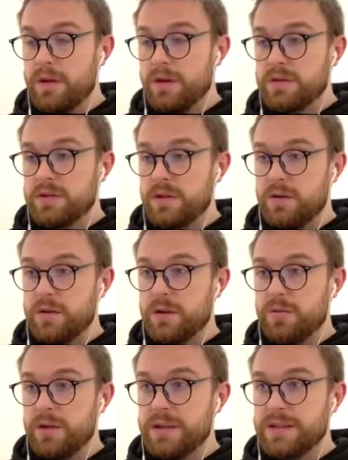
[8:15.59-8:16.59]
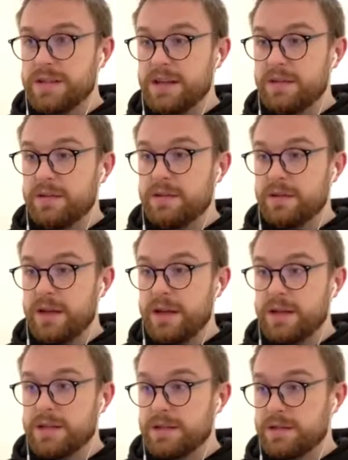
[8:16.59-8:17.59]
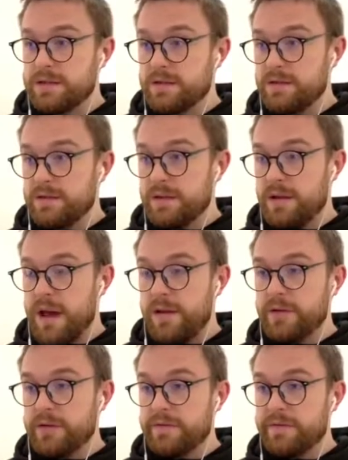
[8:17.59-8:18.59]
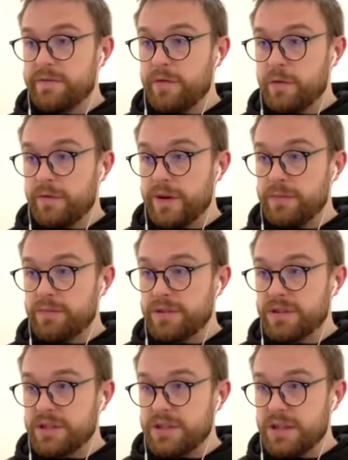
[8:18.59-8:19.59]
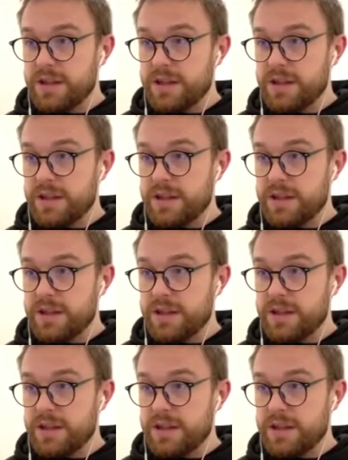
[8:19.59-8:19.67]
So you can really tell that having a fortified position like